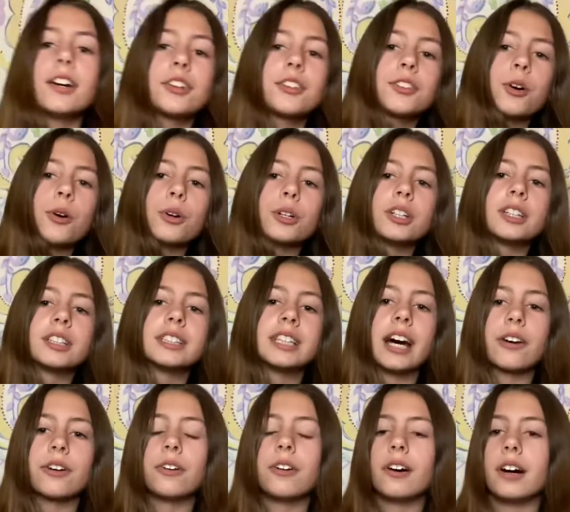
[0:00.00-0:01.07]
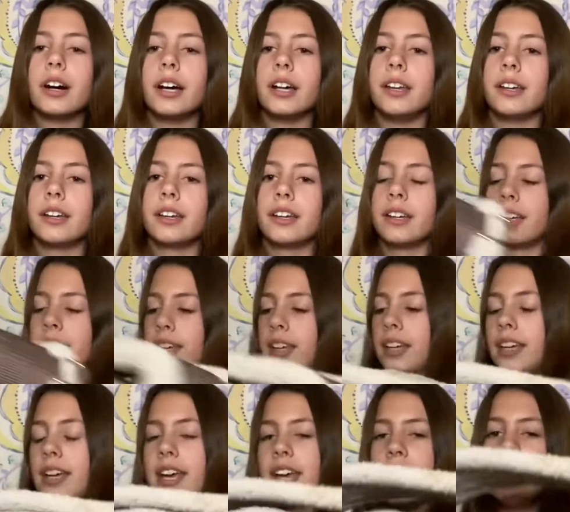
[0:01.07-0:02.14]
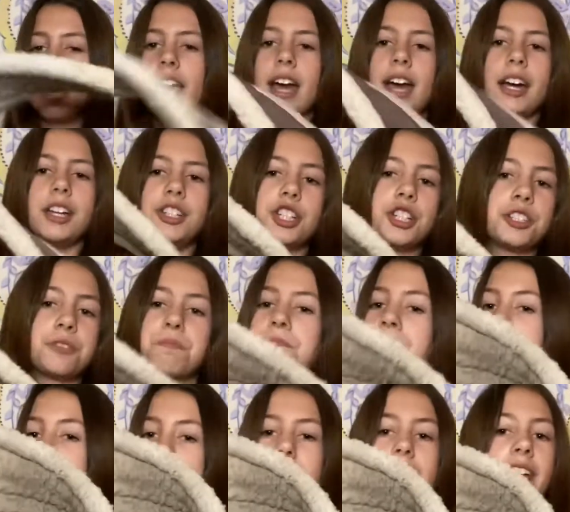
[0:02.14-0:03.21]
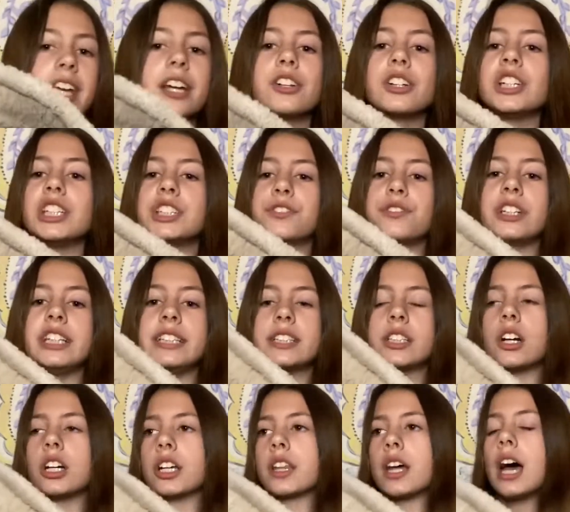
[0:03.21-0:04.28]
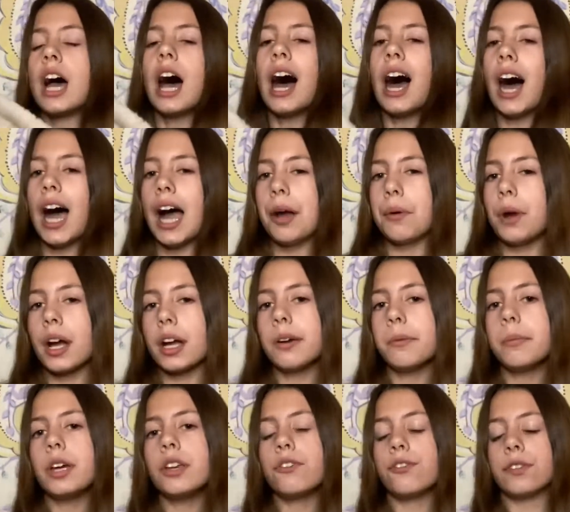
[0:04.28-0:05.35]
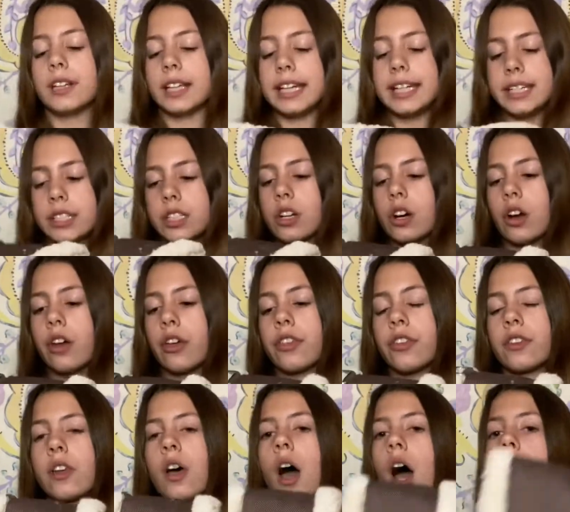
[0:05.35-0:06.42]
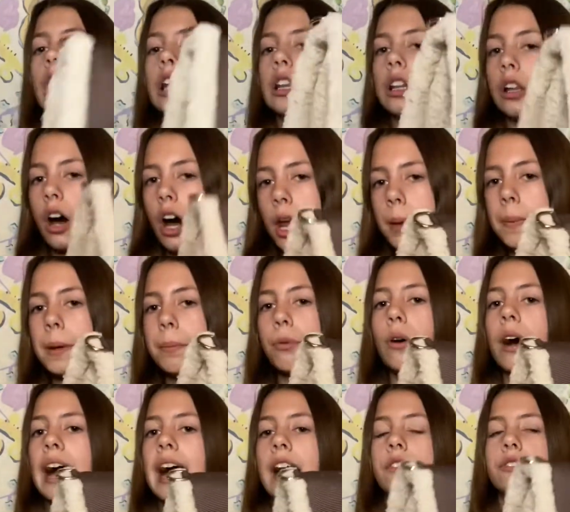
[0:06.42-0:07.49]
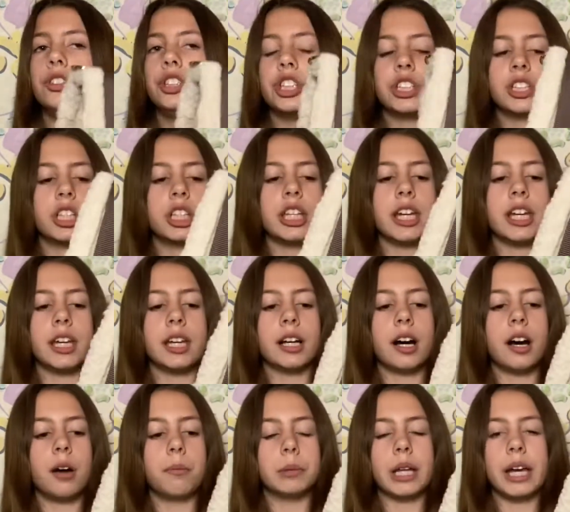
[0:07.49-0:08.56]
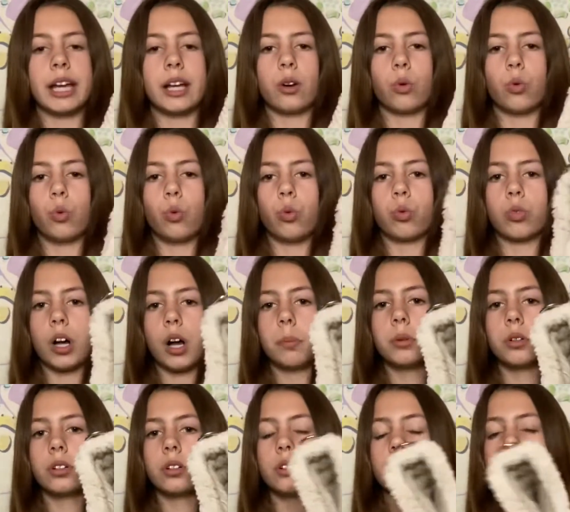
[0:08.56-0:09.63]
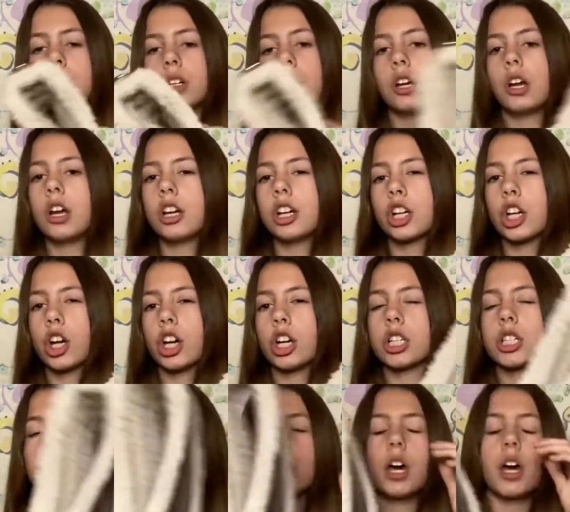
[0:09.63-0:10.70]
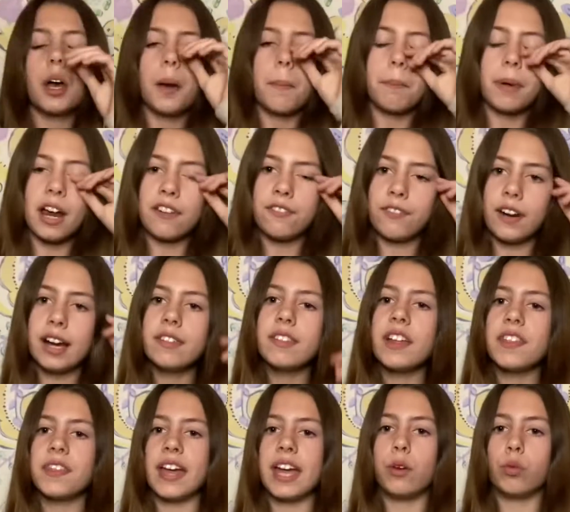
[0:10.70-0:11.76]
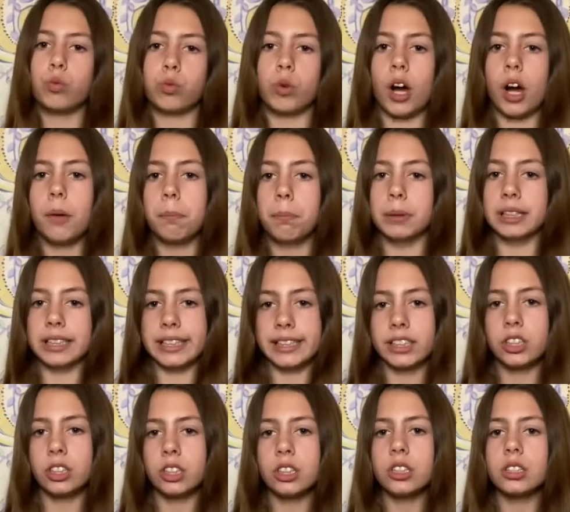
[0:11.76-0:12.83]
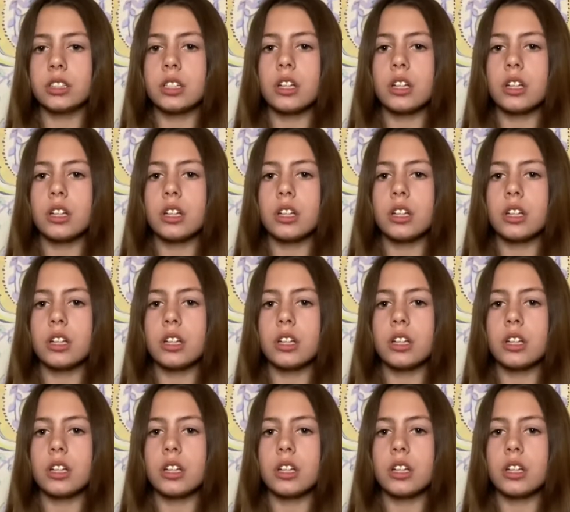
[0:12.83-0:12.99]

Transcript: to hold your saddle on and just an English fleece girth. I recommend fleece girths. A lot of people have just the like rubber girths, but I find that they rub blisters,